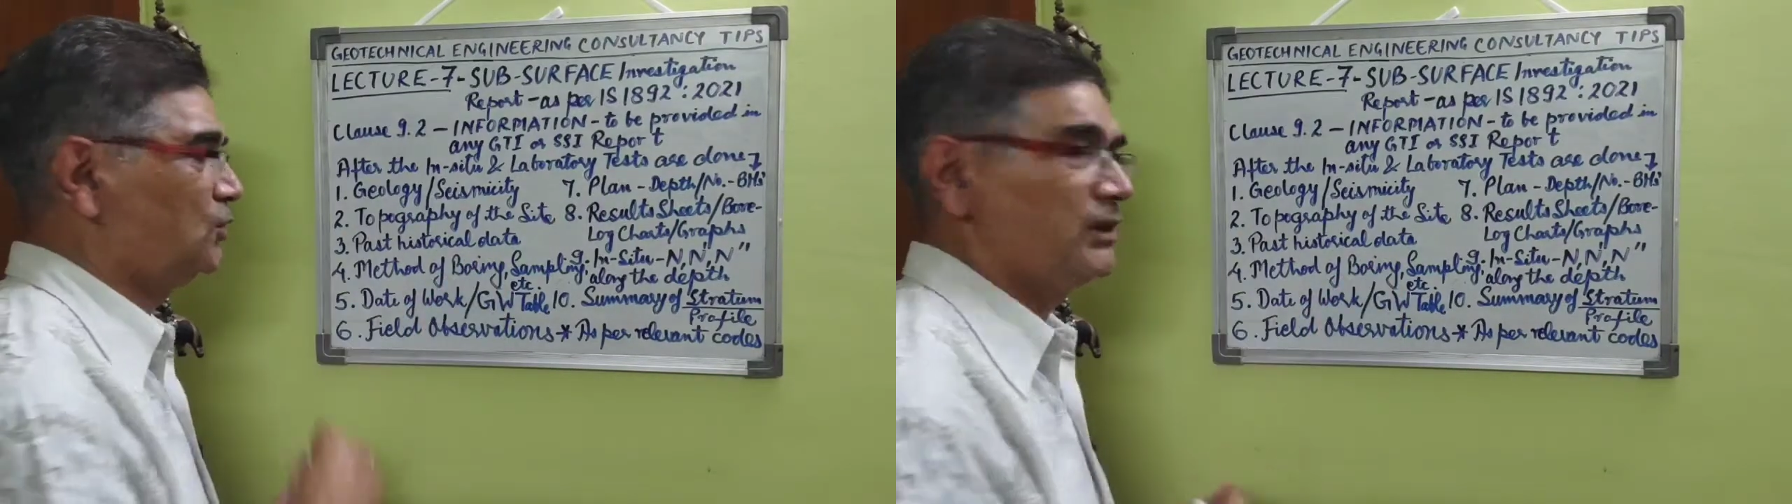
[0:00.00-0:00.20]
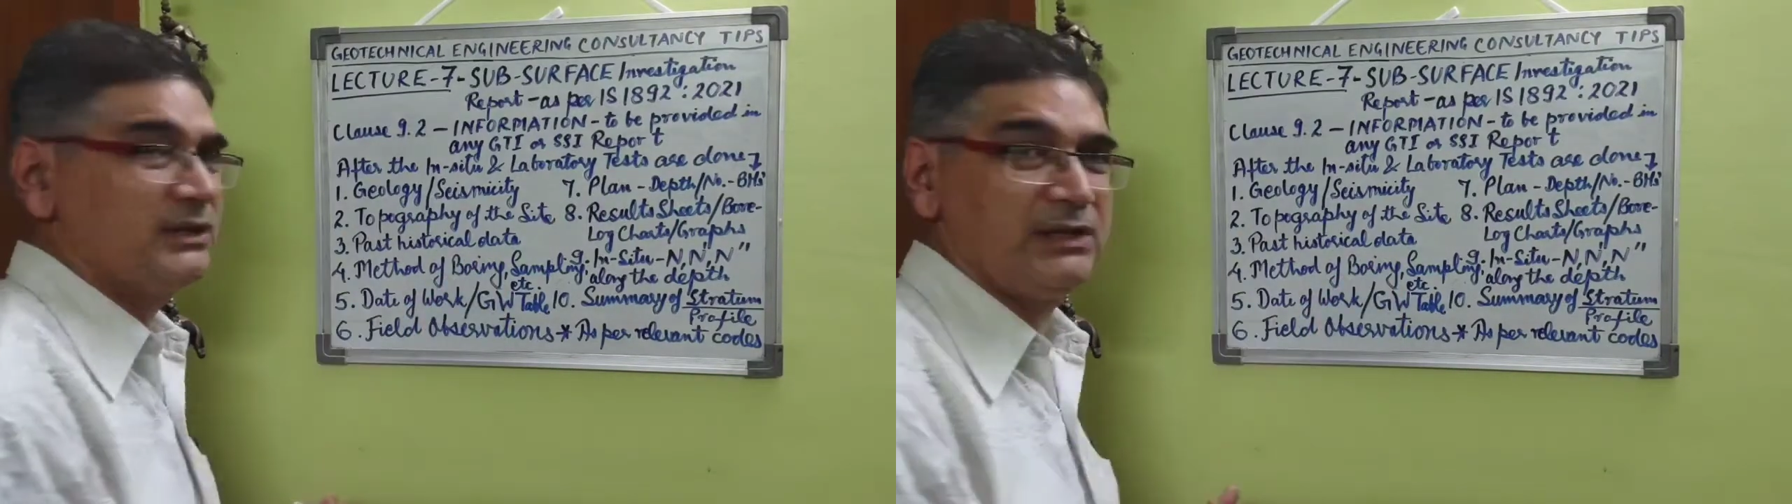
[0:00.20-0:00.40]

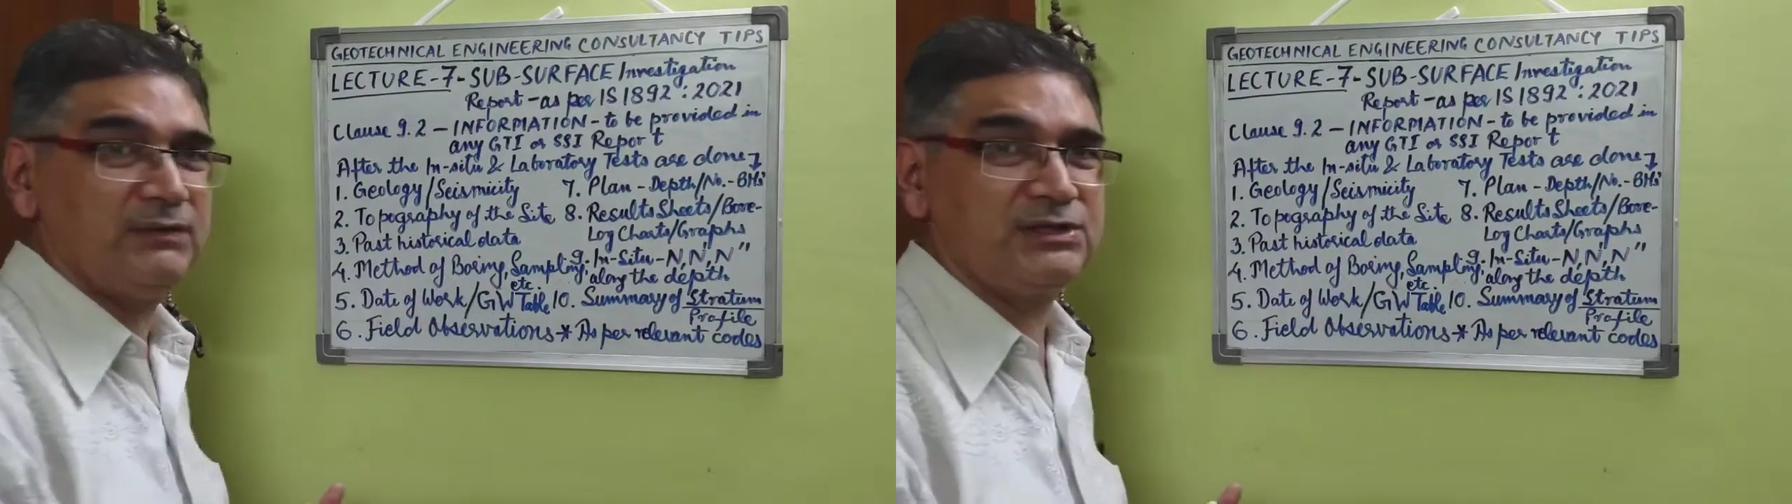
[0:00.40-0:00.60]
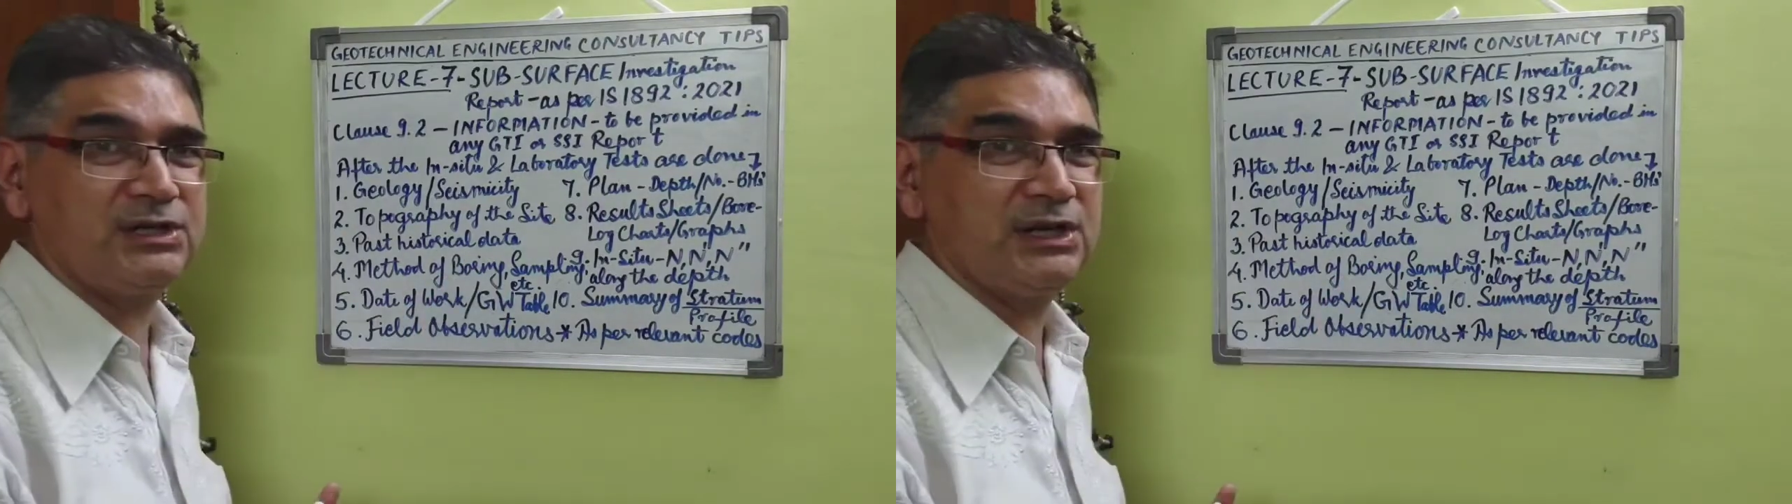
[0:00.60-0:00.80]
doing the
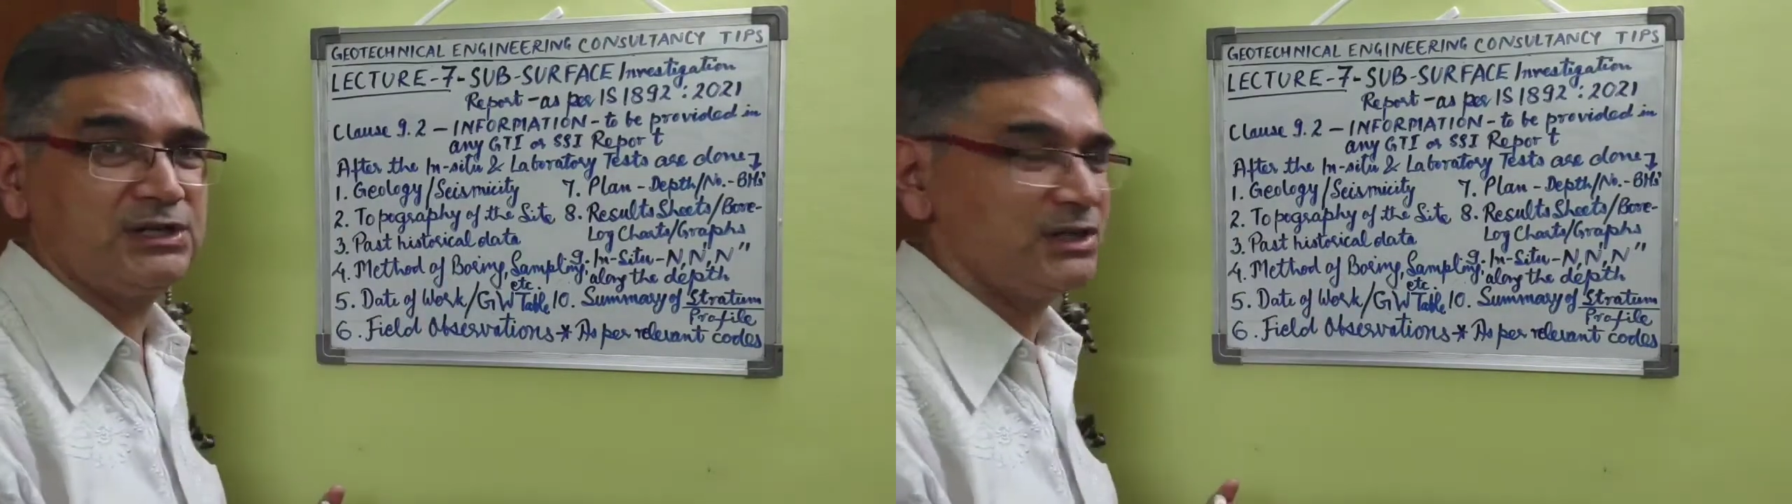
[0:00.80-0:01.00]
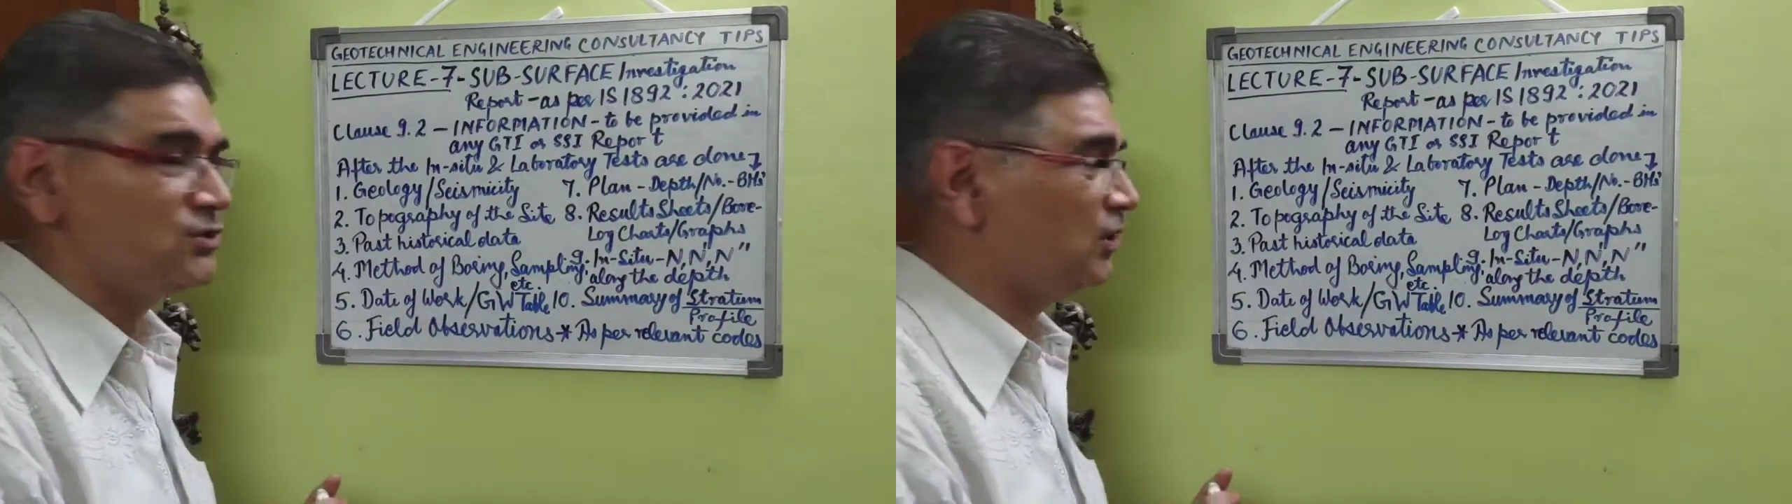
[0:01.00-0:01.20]

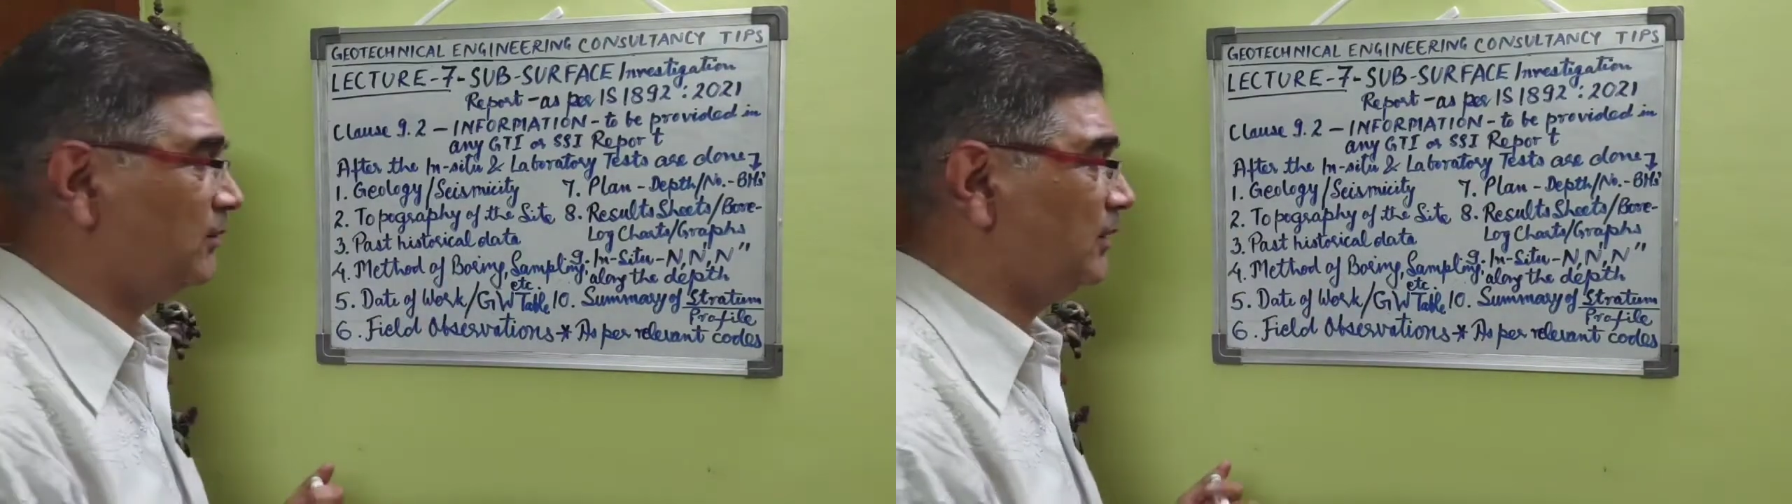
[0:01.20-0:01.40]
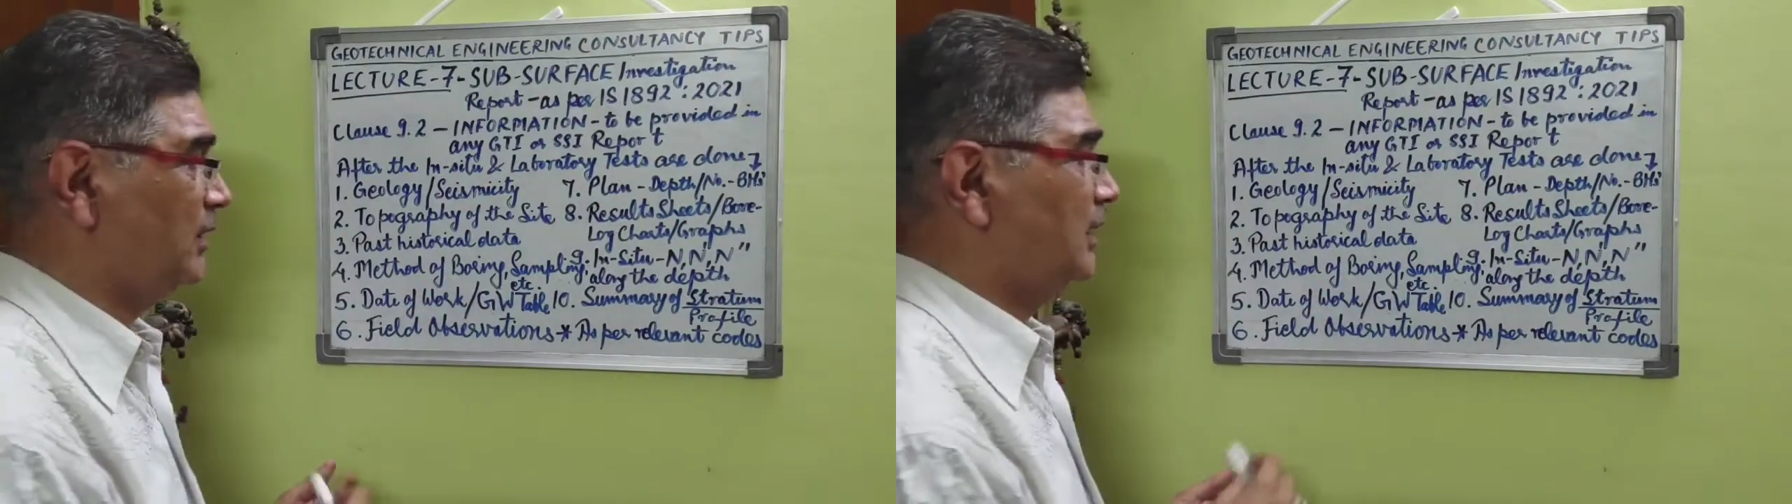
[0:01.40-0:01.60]
investigation job.